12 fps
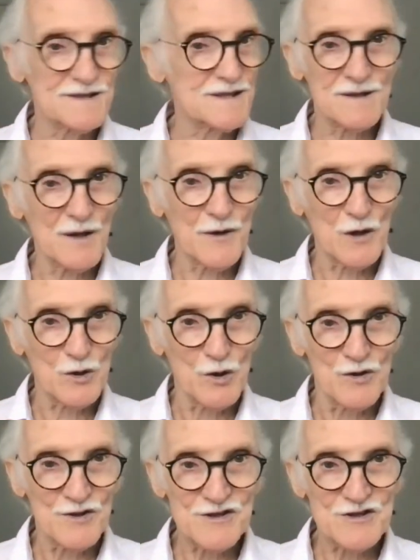It's not a
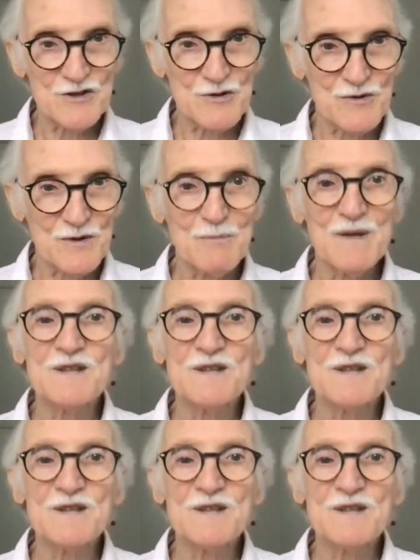loss to them,